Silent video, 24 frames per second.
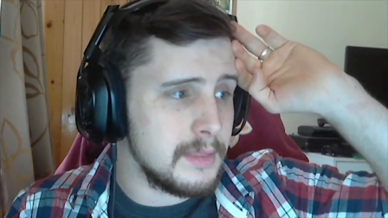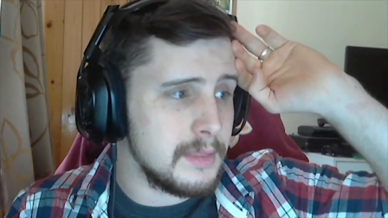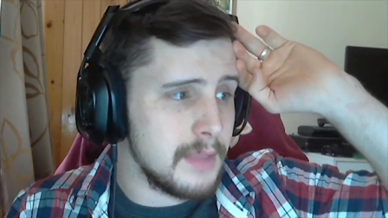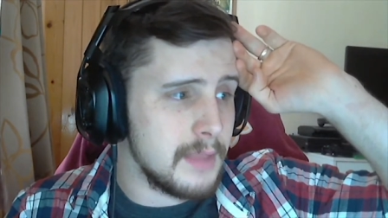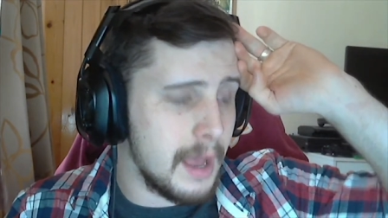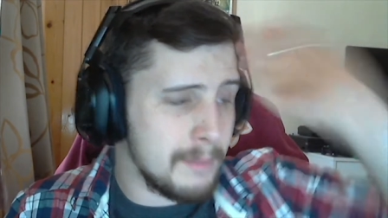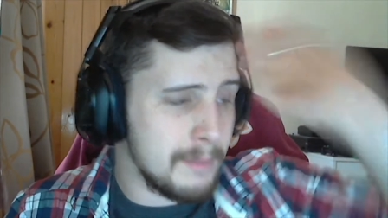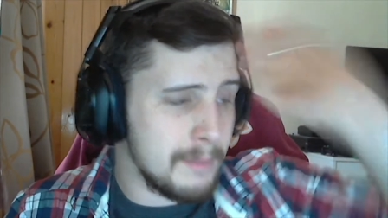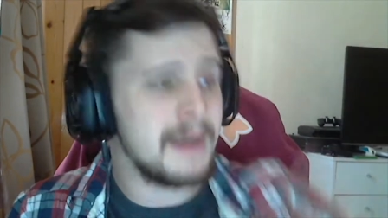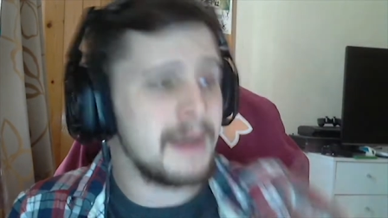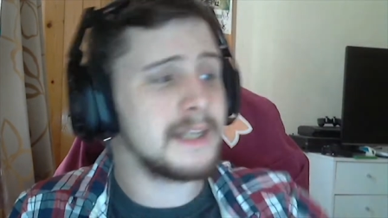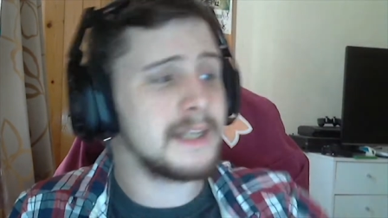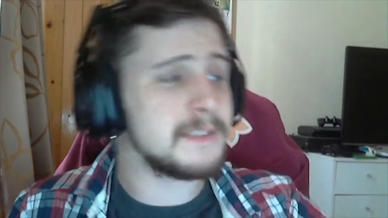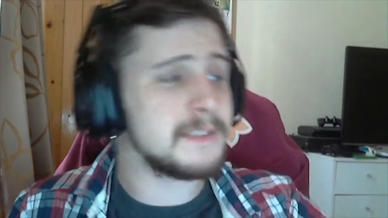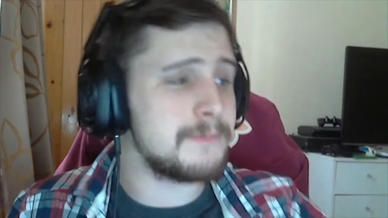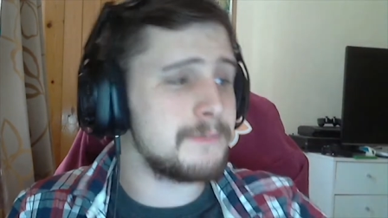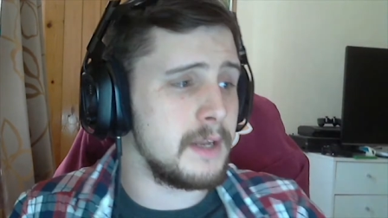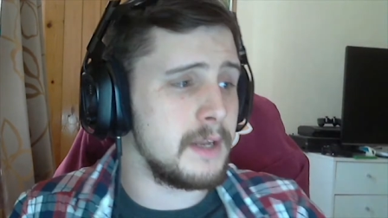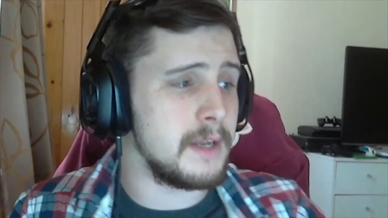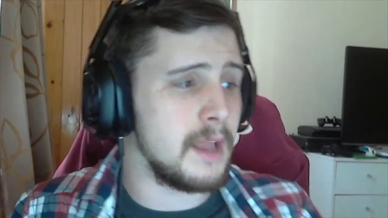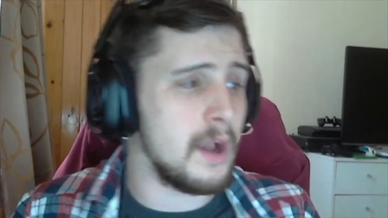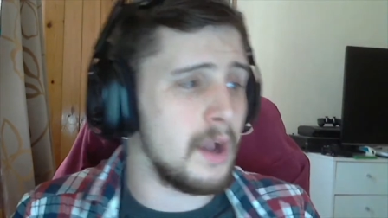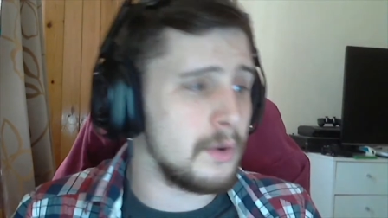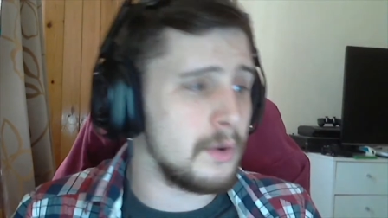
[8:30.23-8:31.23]
I made this
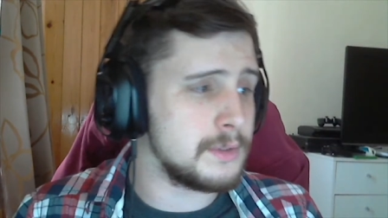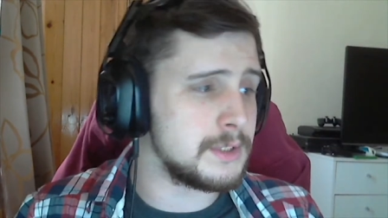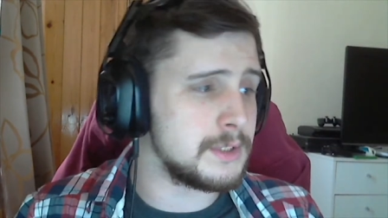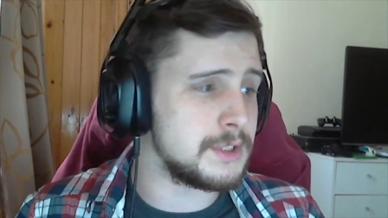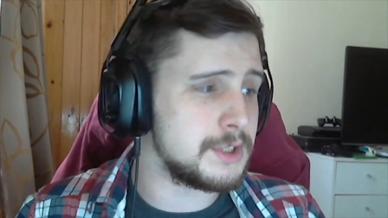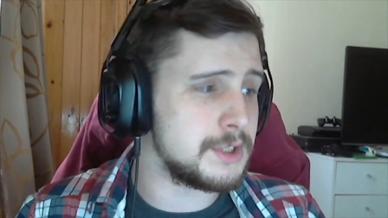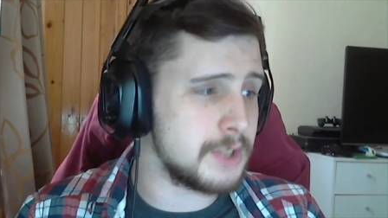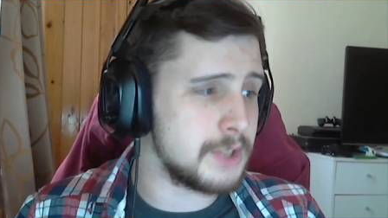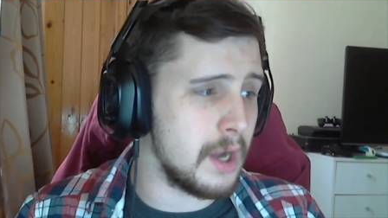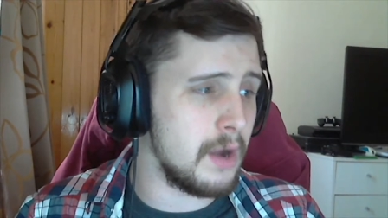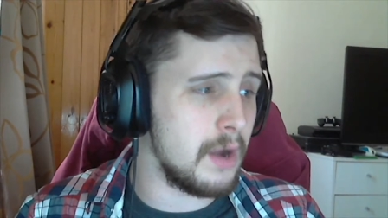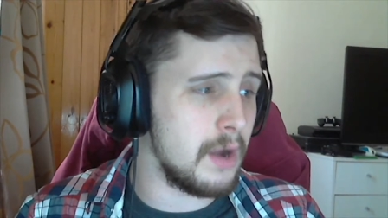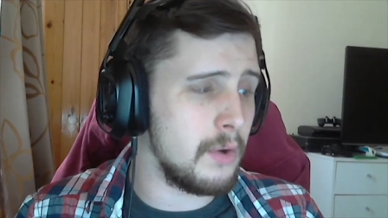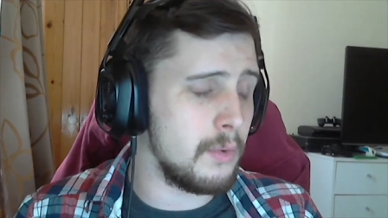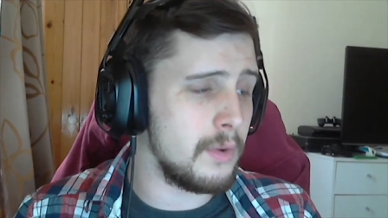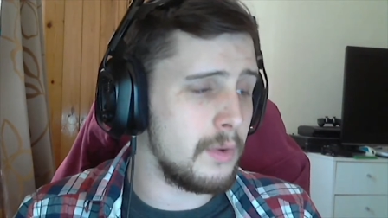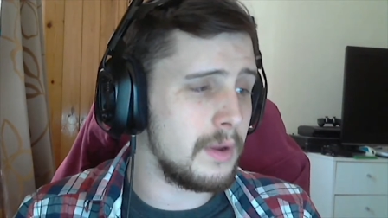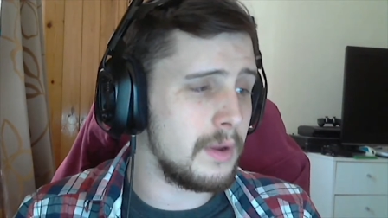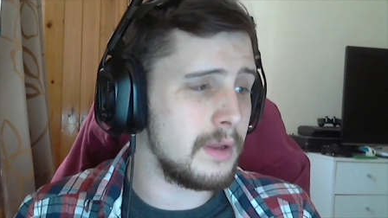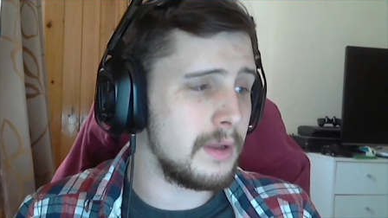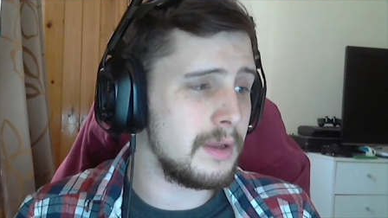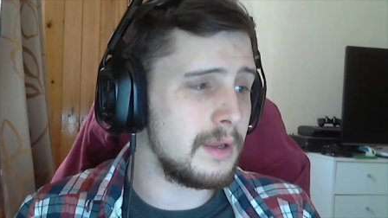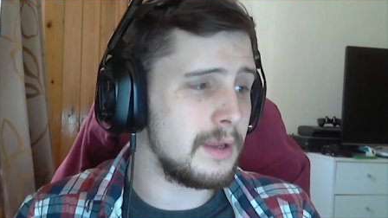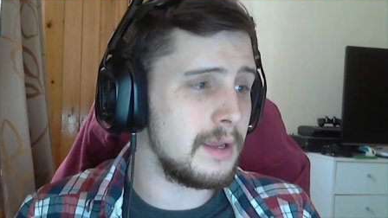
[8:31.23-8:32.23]
video to show
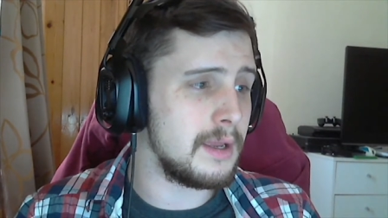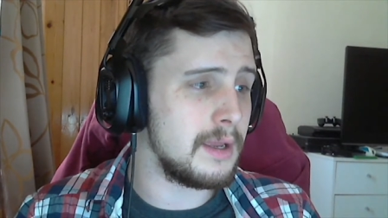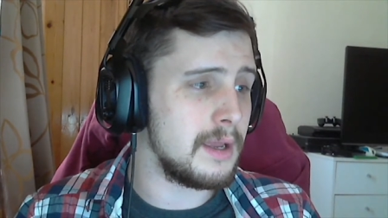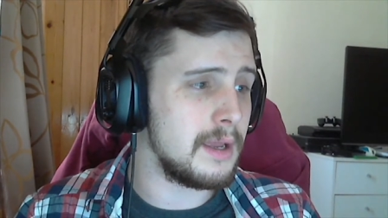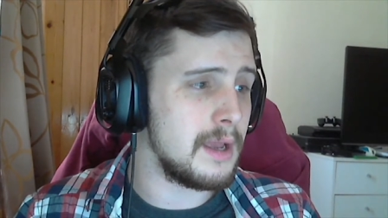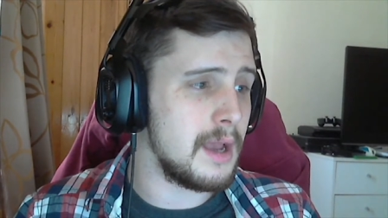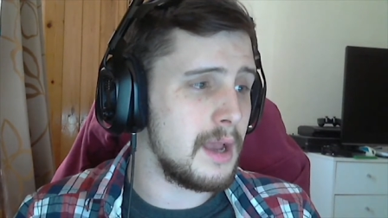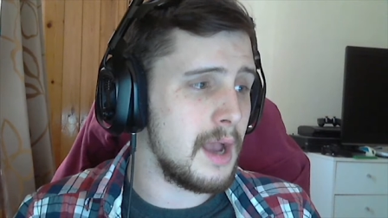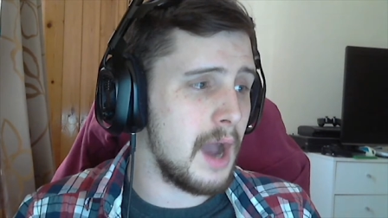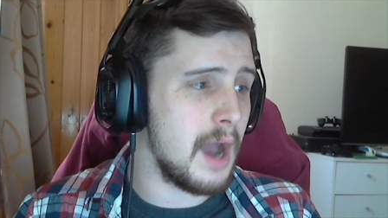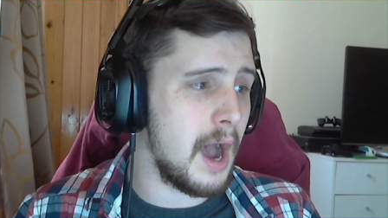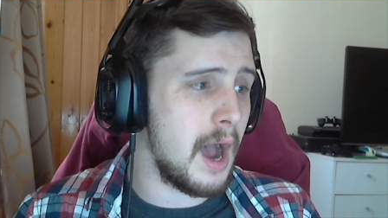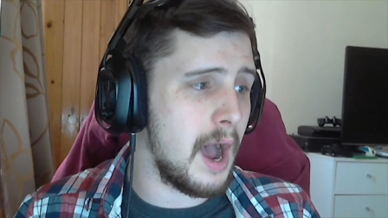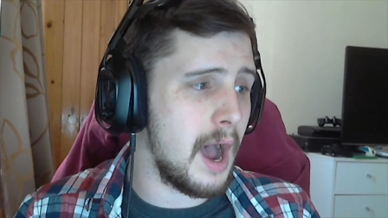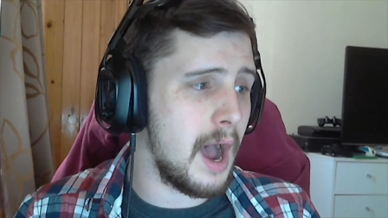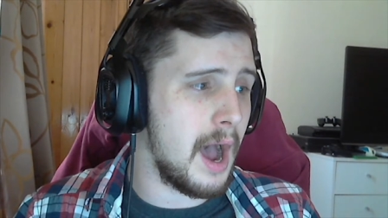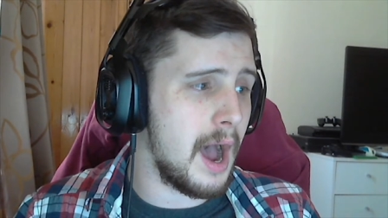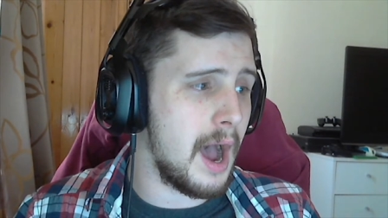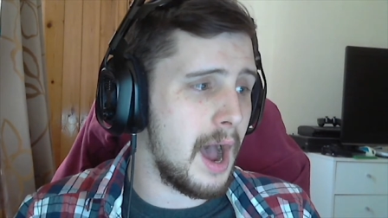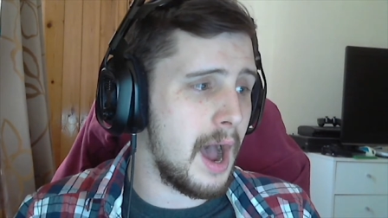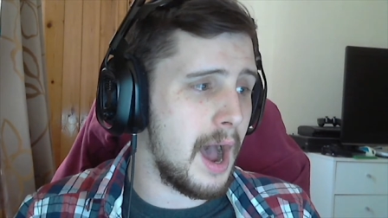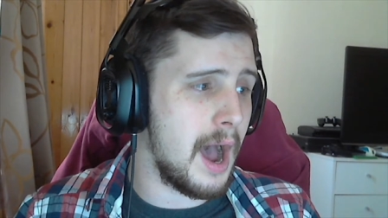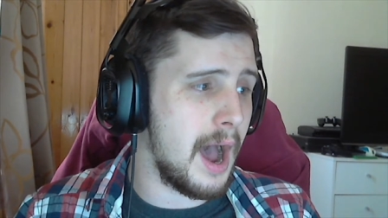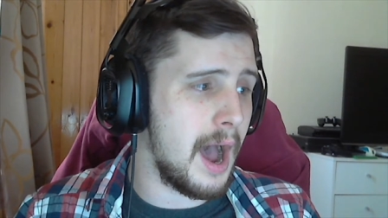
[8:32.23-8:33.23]

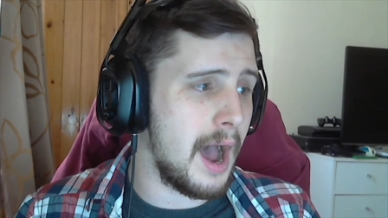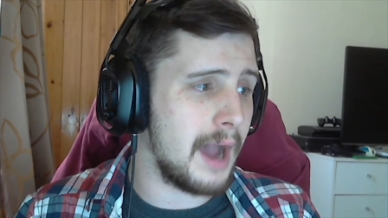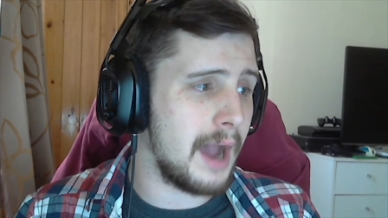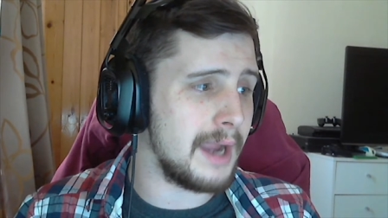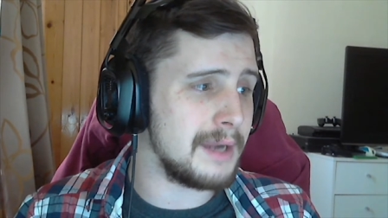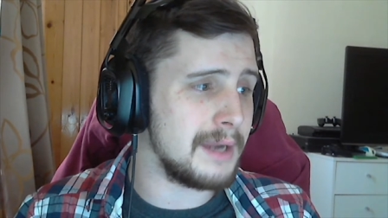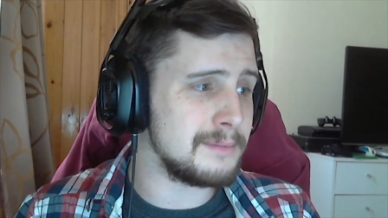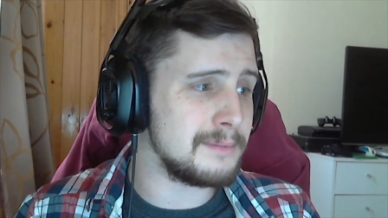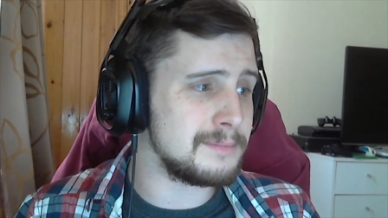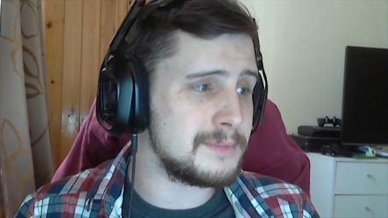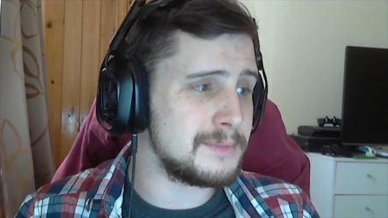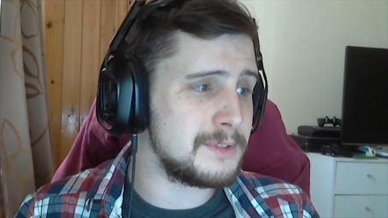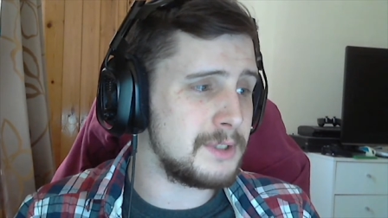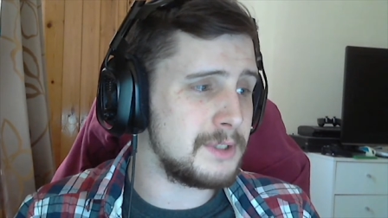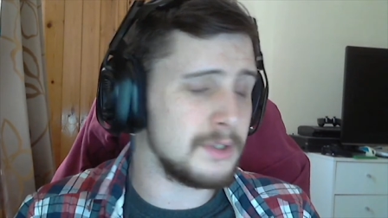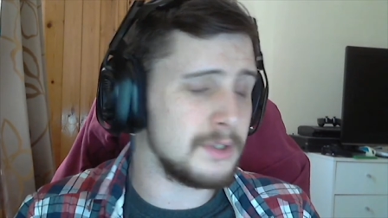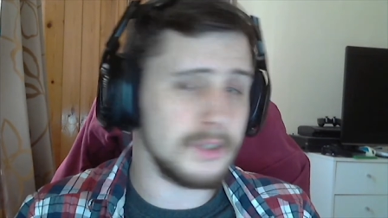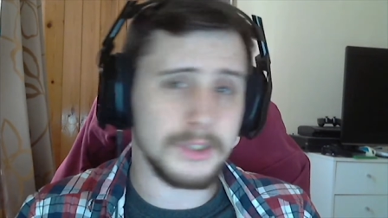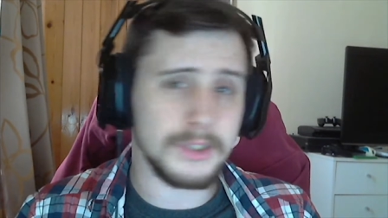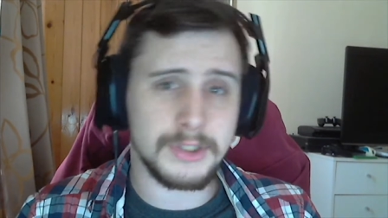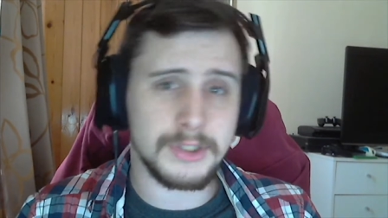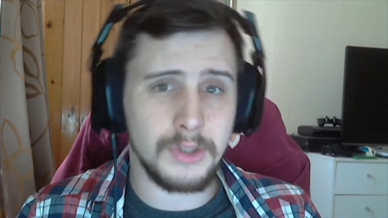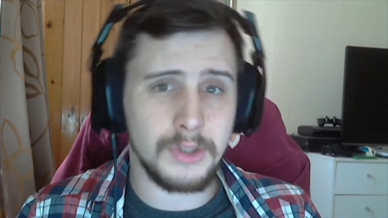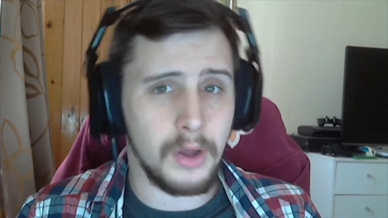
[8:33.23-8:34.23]
I you're
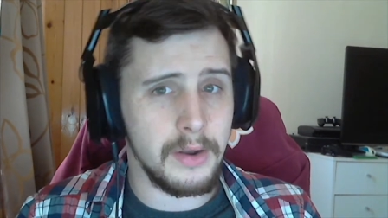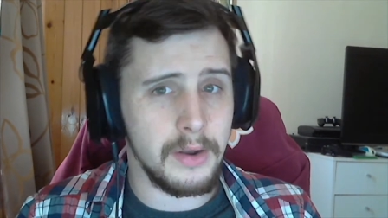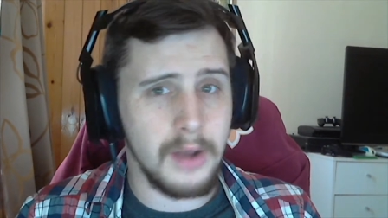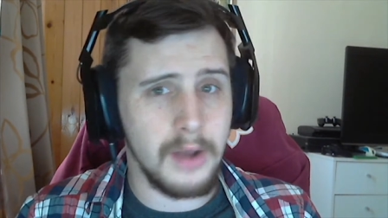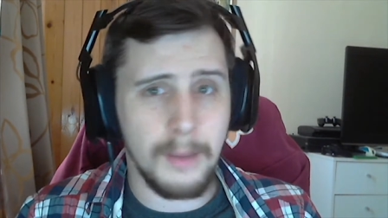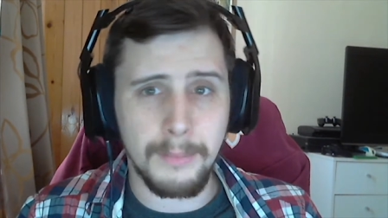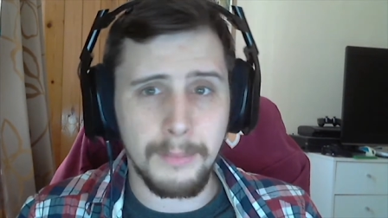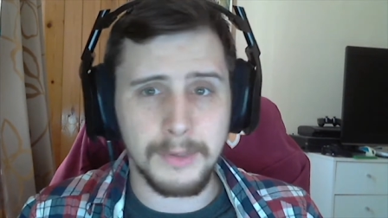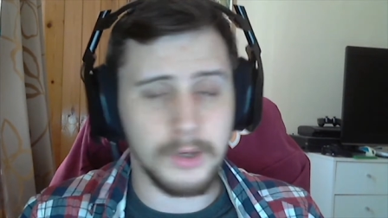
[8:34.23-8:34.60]
just not a number.